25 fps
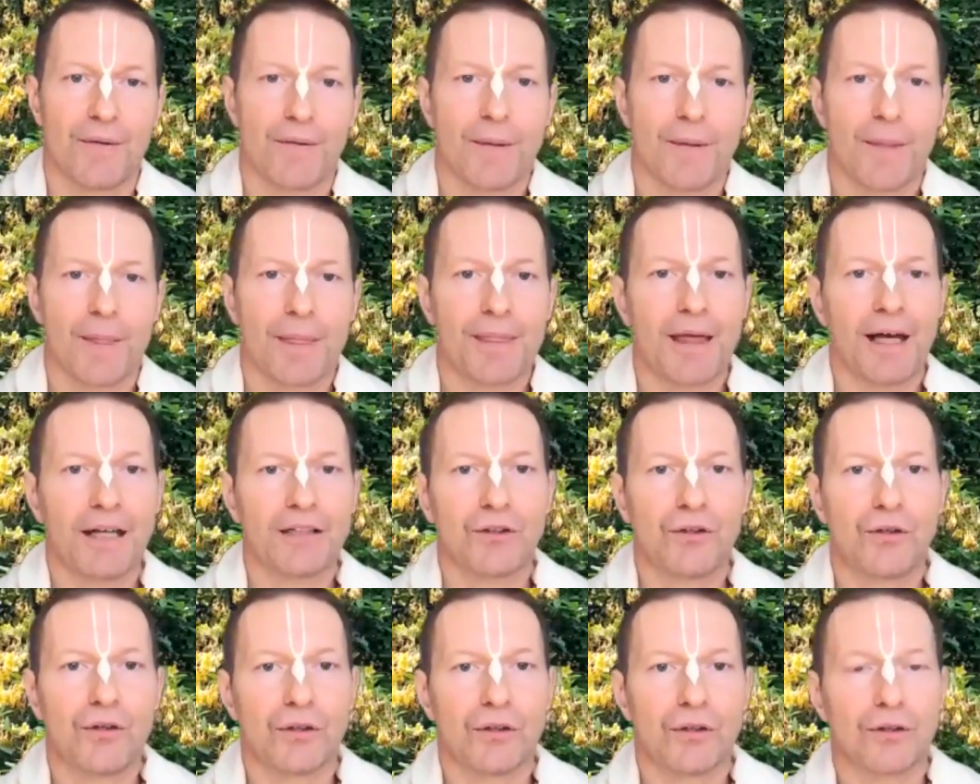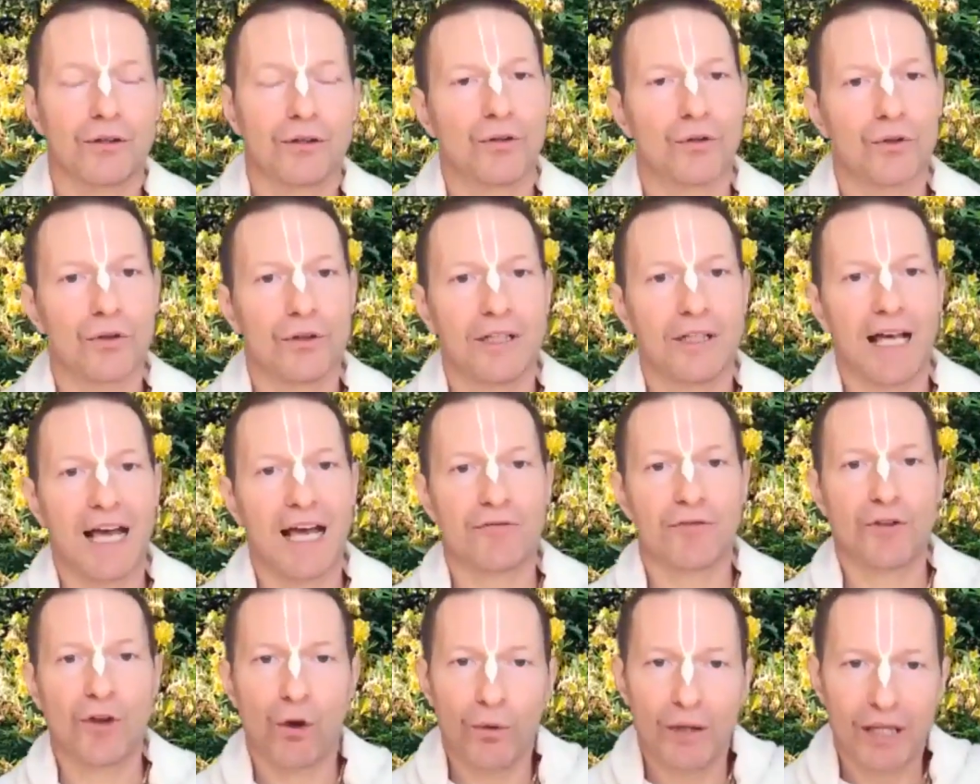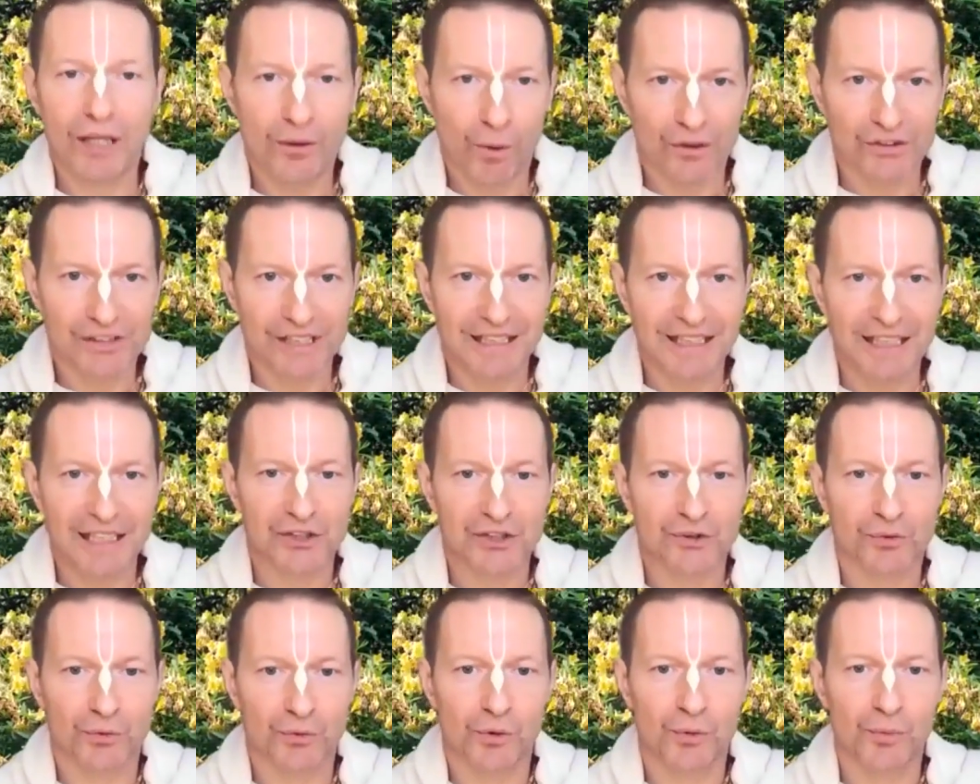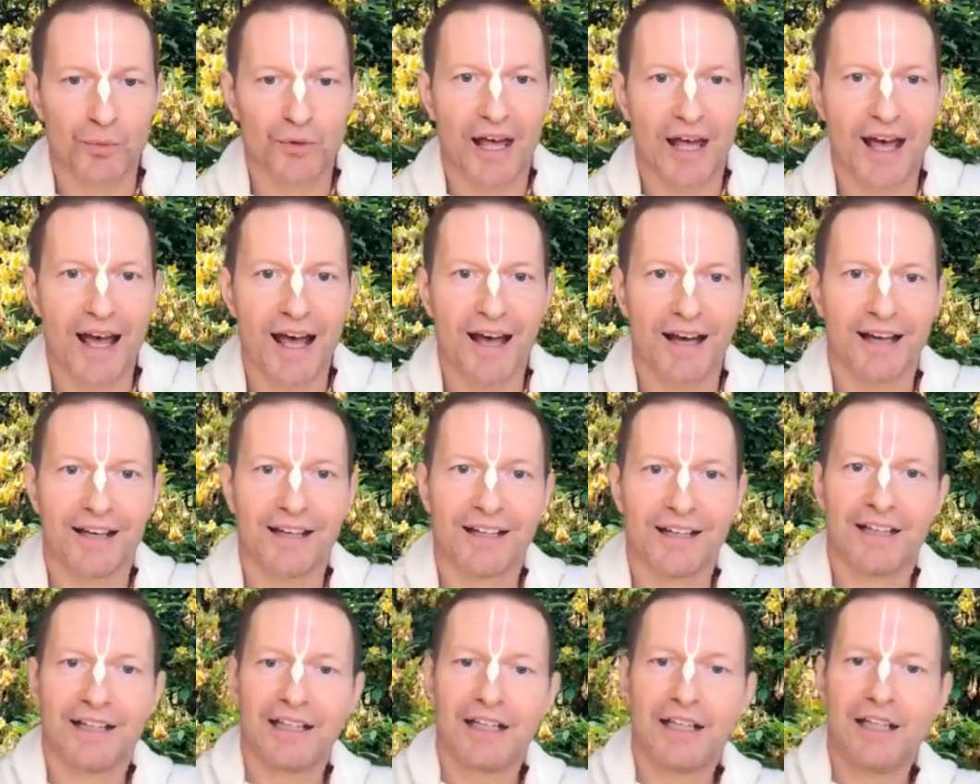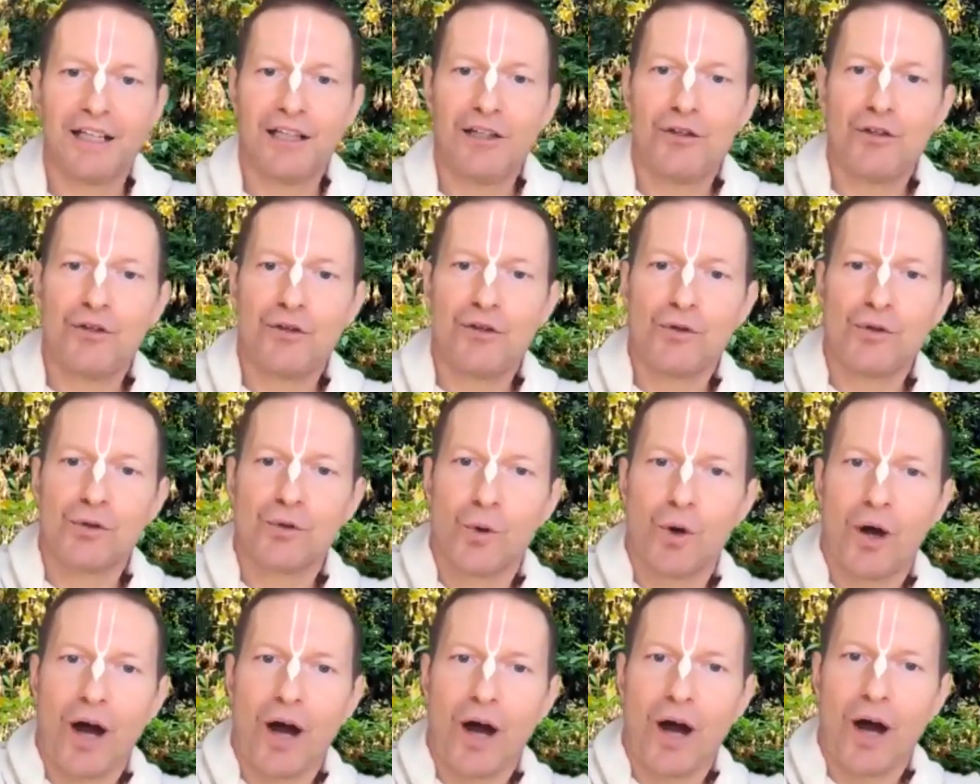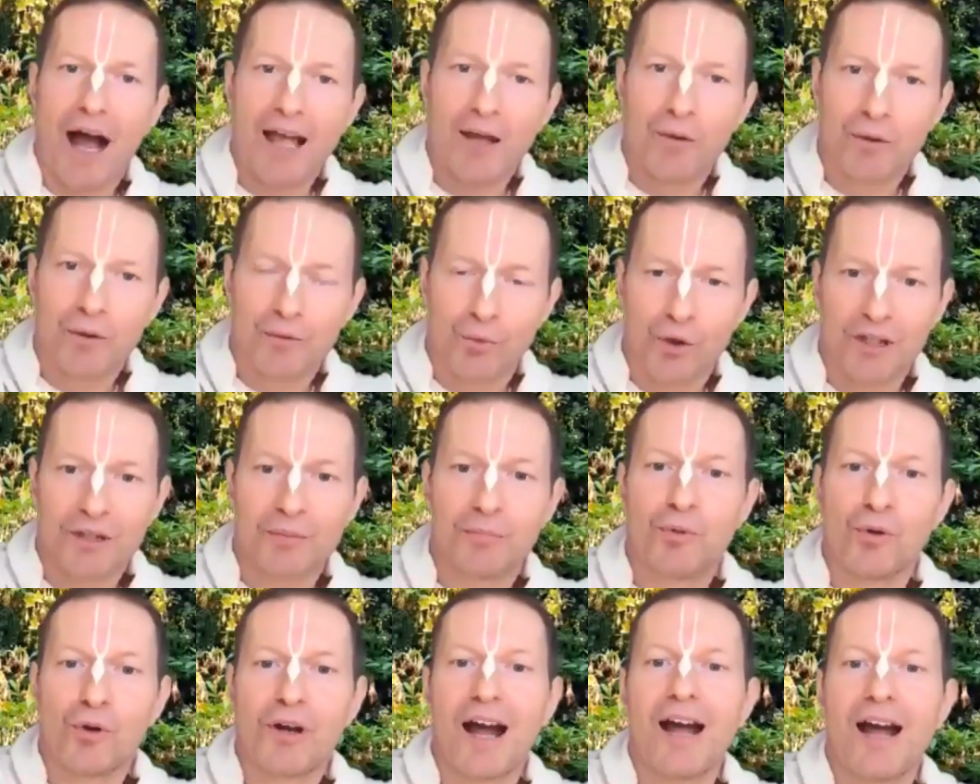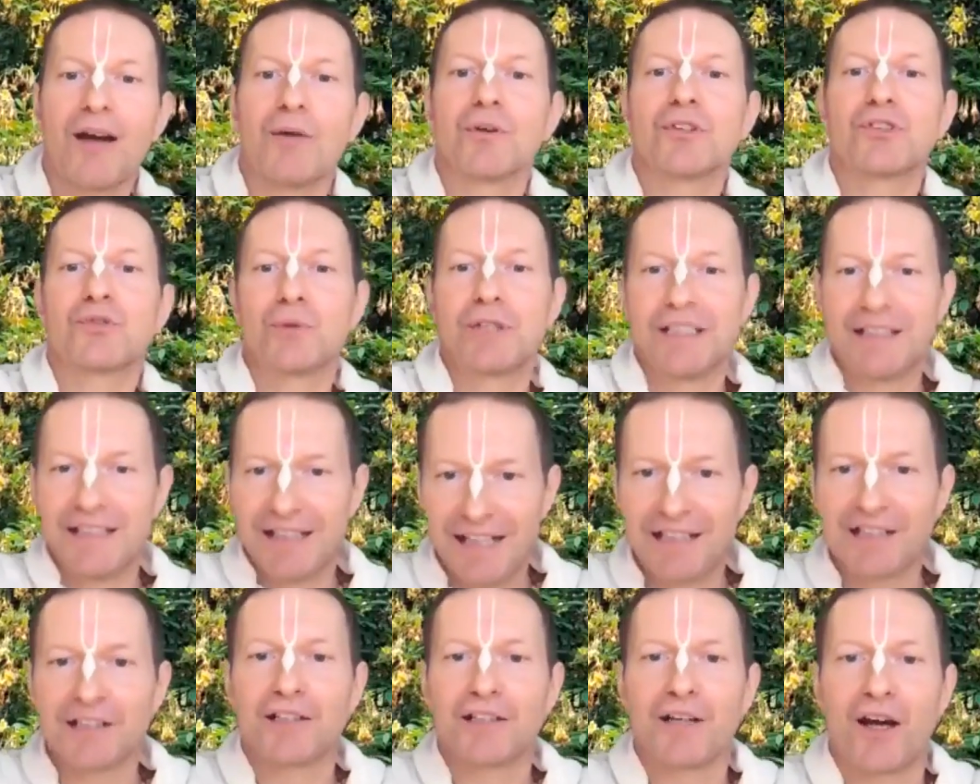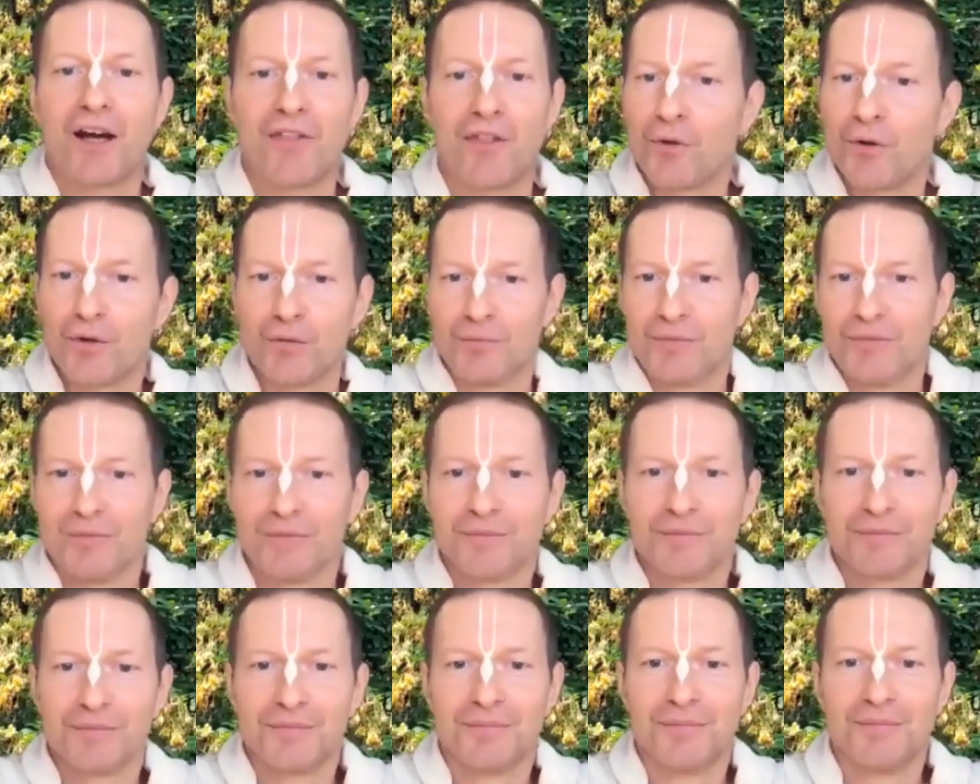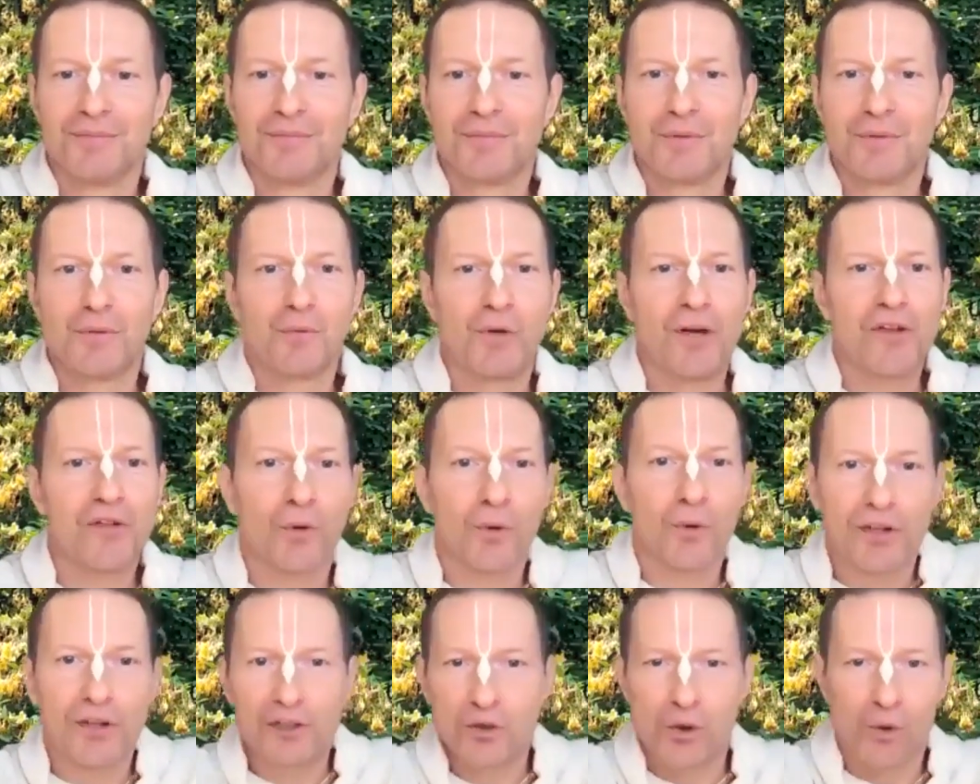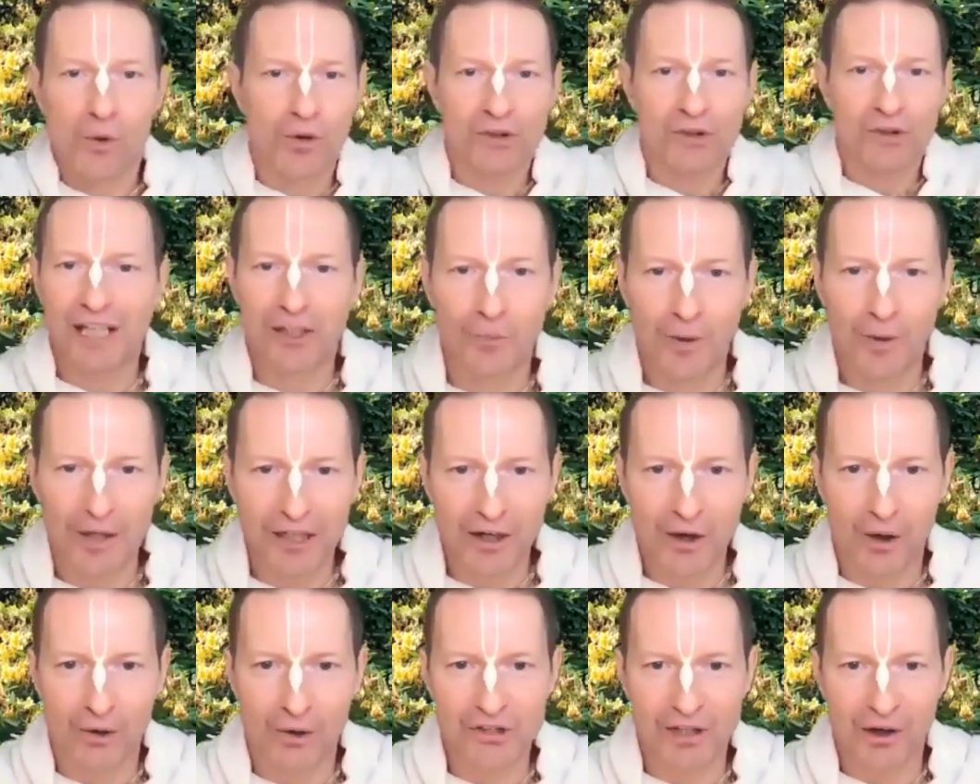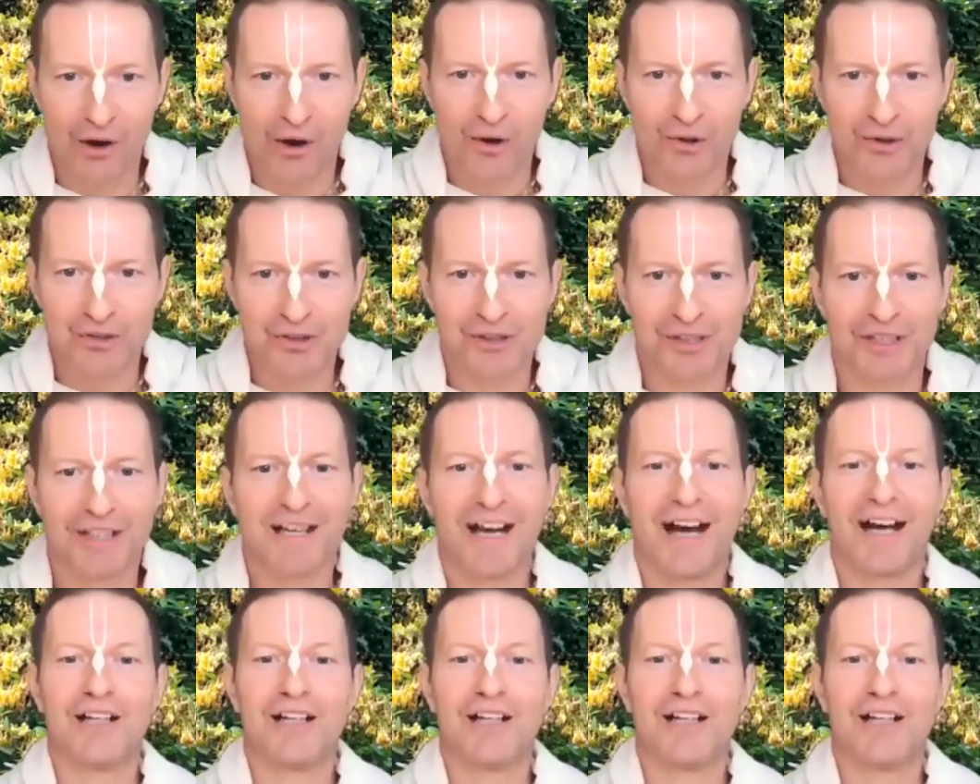that Gurudev, though he was in his room there, he knew what book I was reading in another room with all the doors and windows closed.